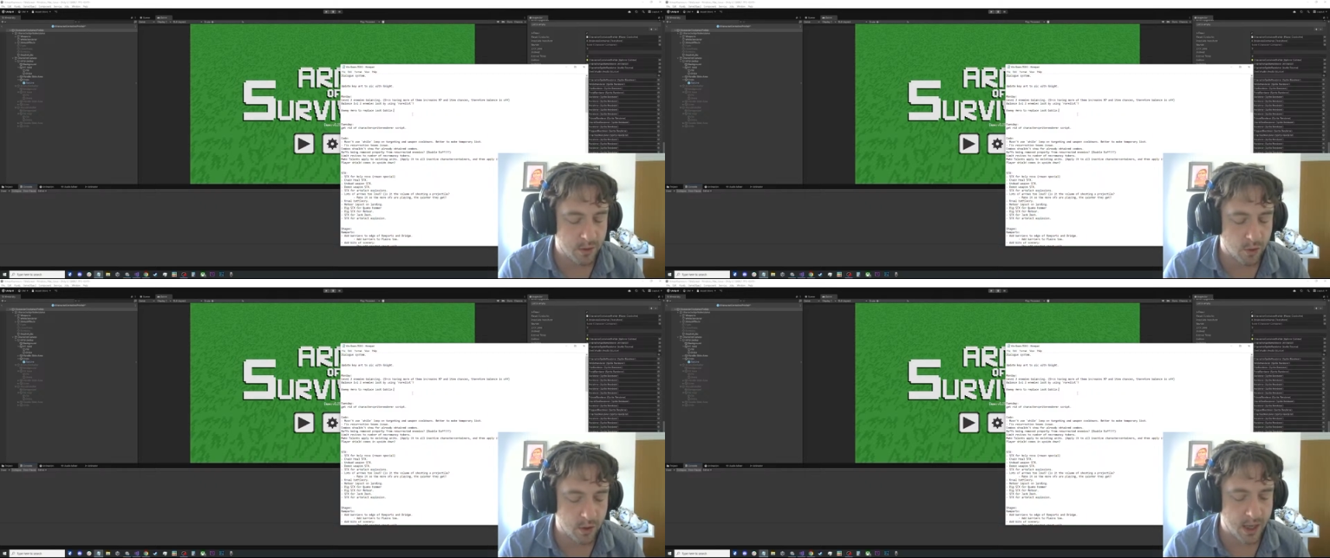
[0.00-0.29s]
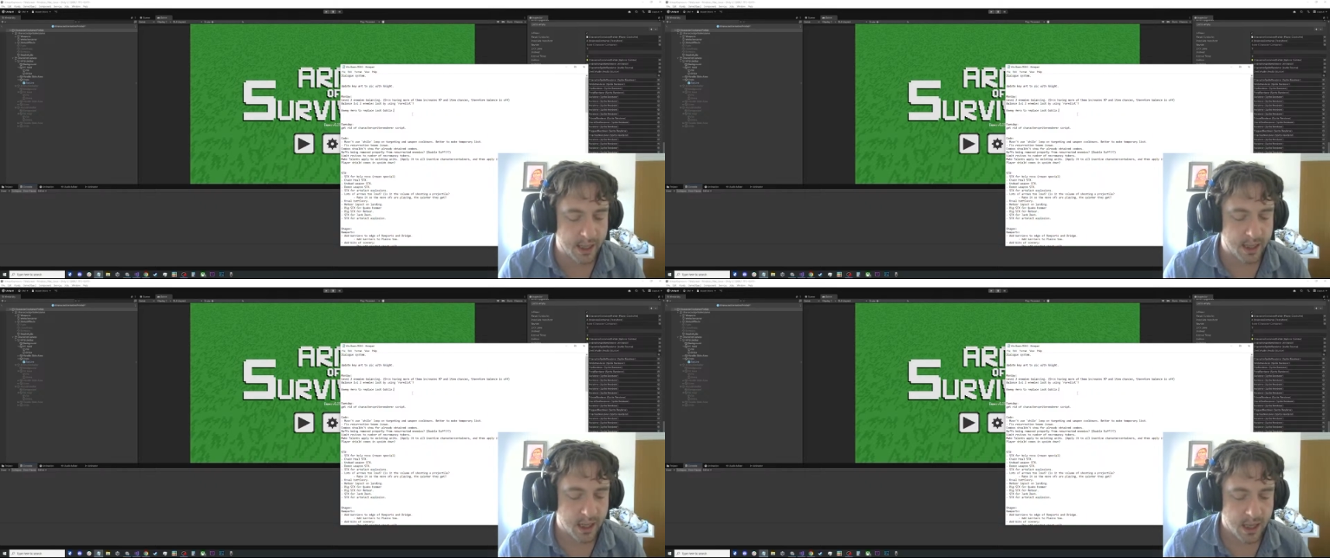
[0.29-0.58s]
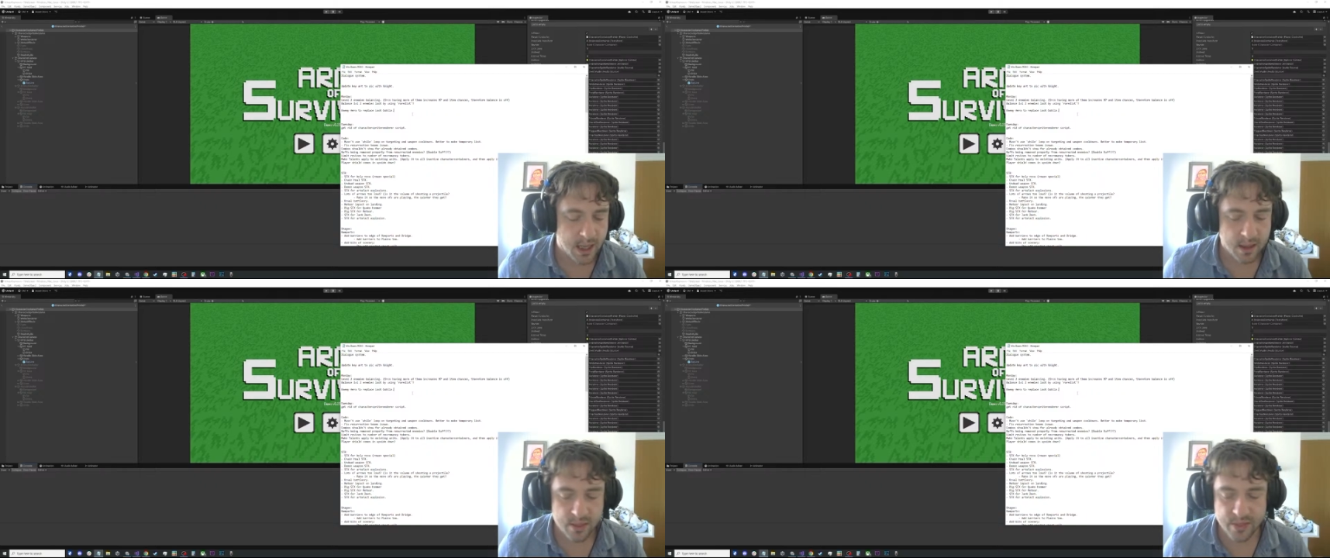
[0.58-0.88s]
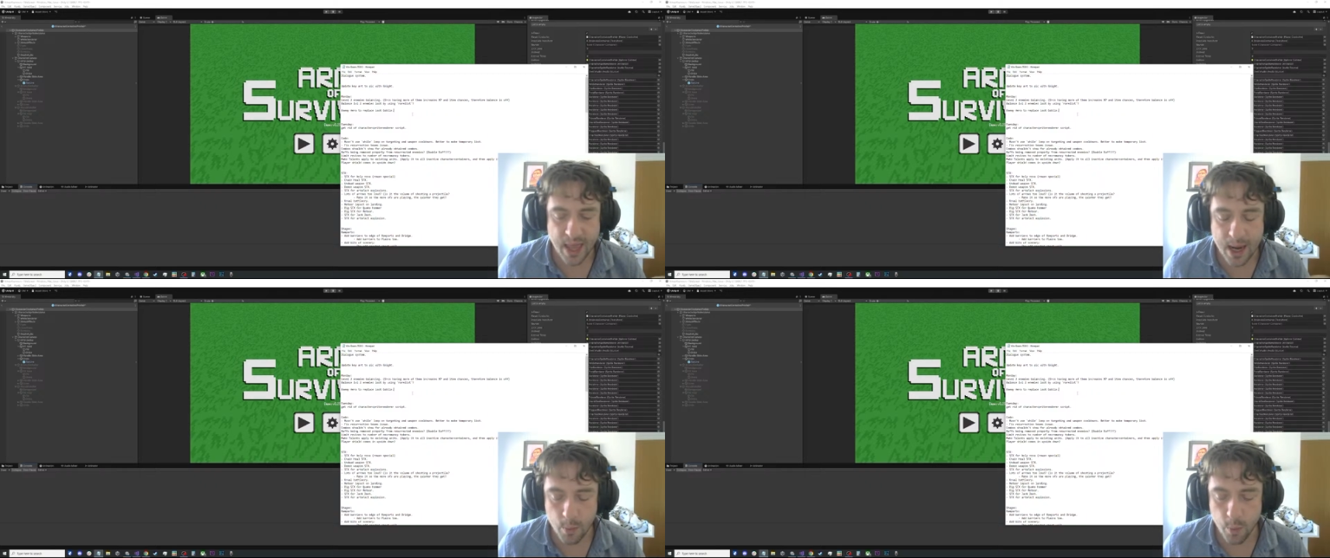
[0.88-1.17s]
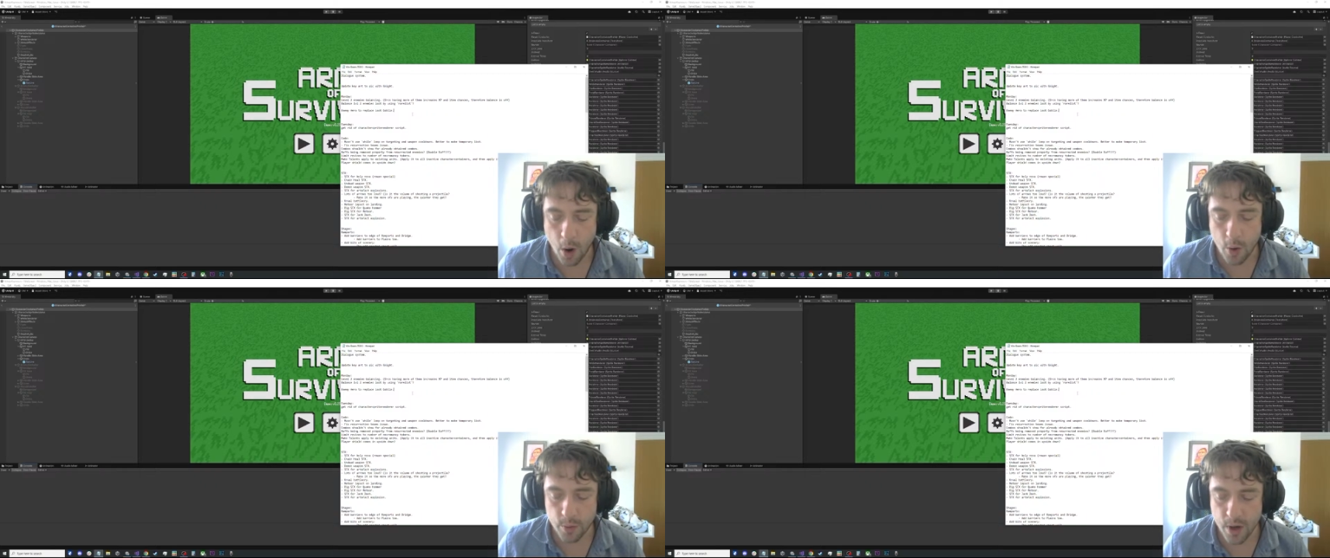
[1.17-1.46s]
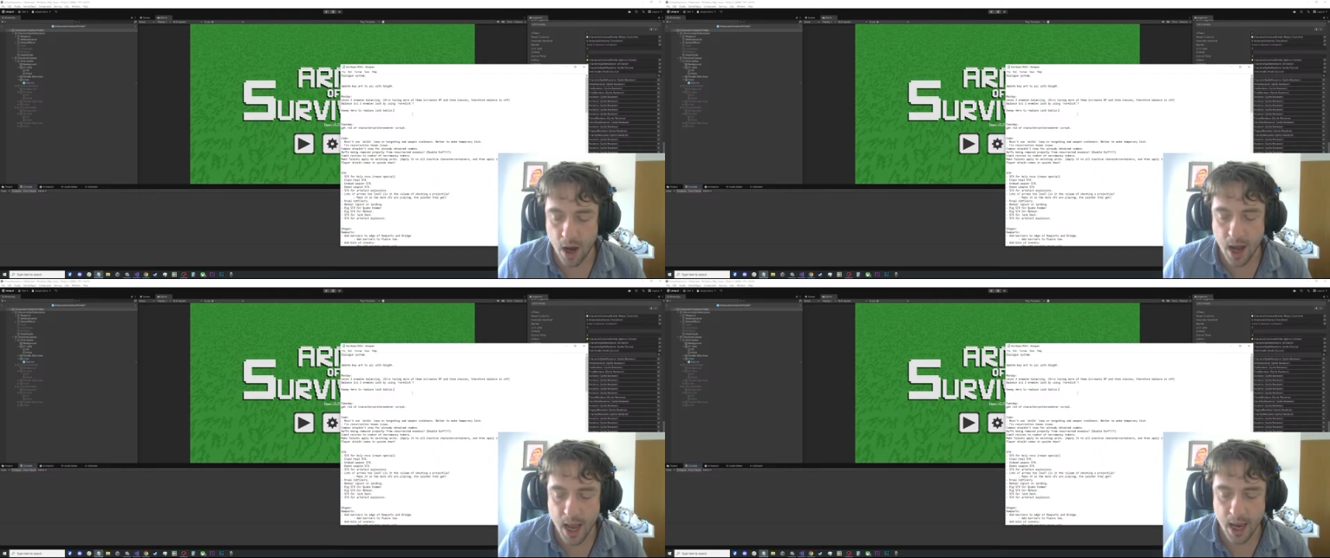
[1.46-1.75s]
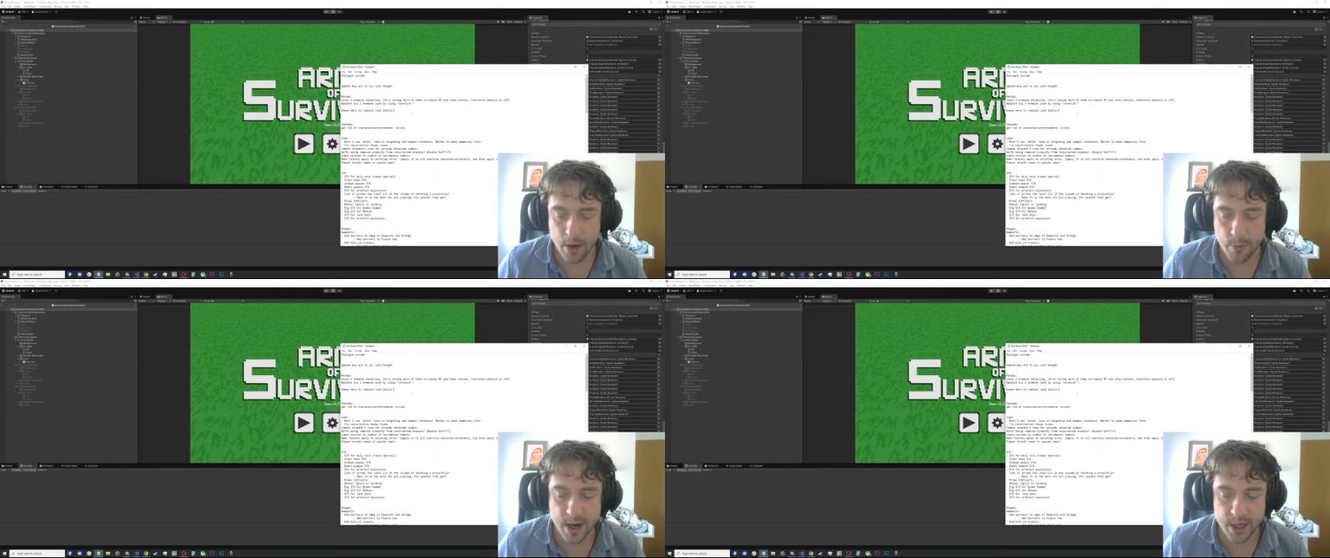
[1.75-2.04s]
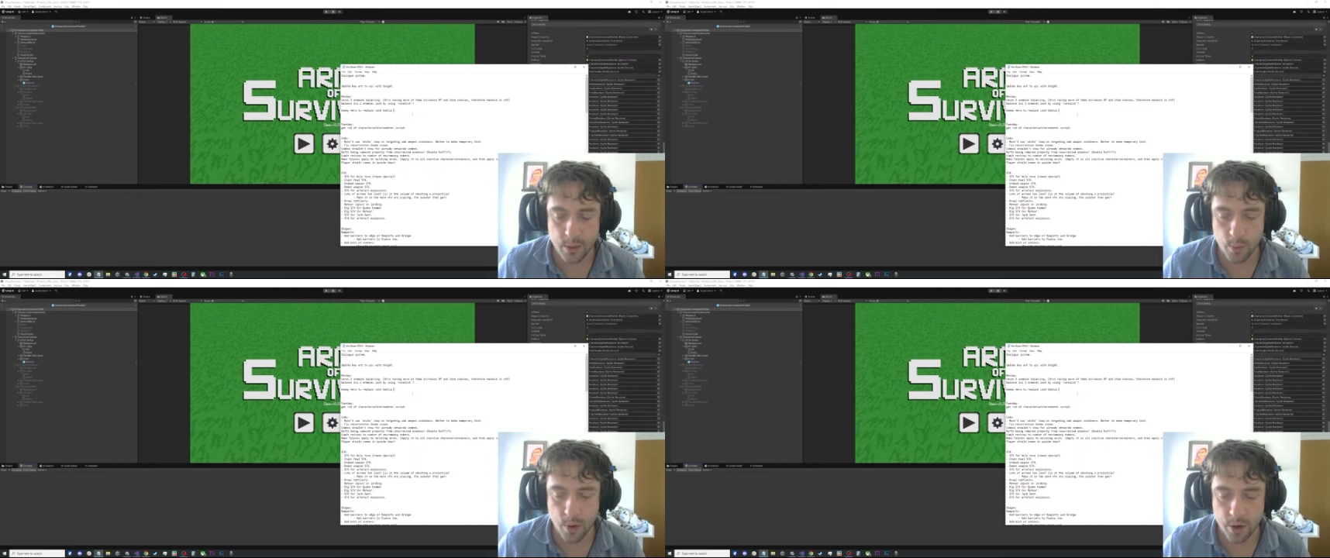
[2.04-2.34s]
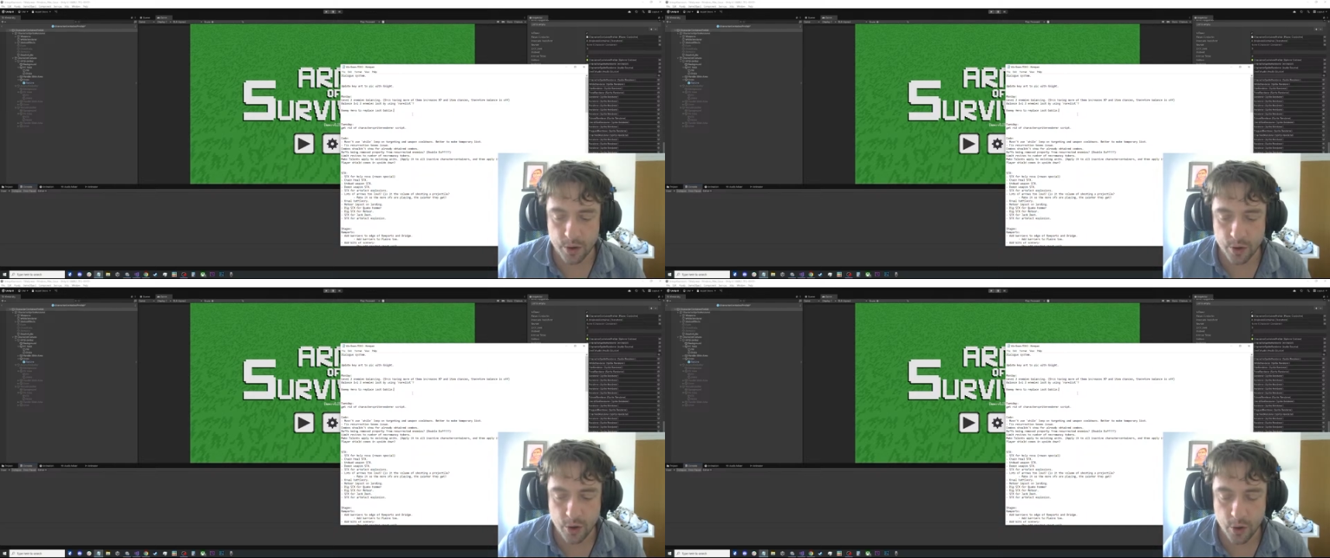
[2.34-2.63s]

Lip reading: or like they won't hire anyone